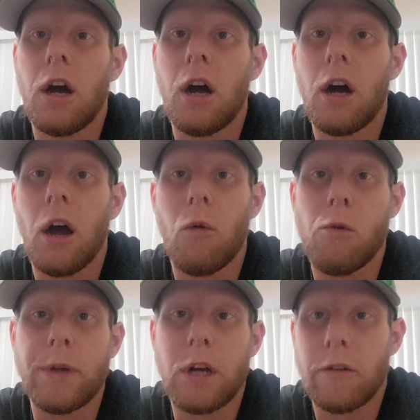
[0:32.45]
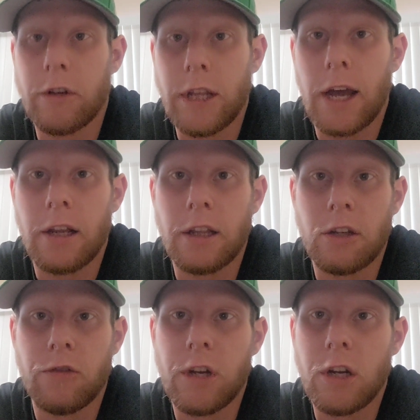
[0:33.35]
I won't be covering that in
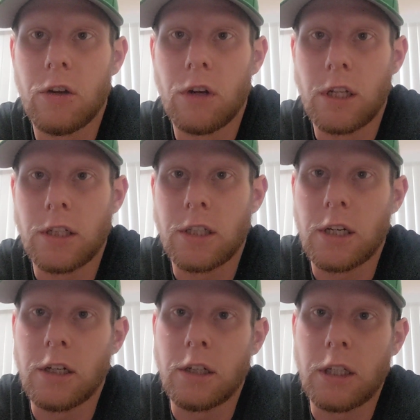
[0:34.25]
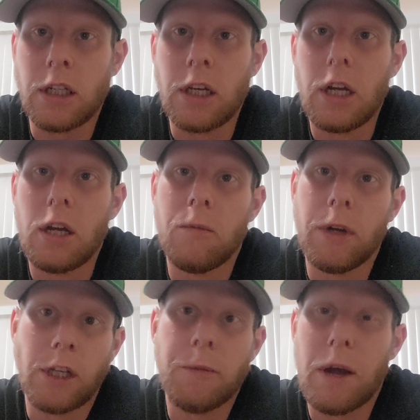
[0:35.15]
this video necessarily,
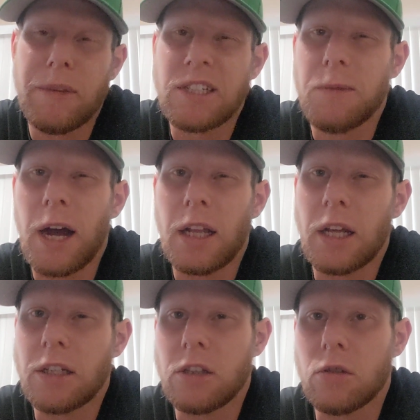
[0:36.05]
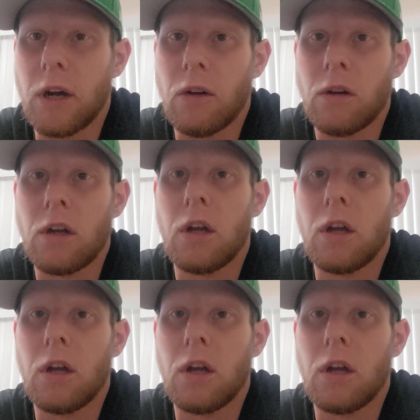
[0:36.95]
but there might be some highlights throughout.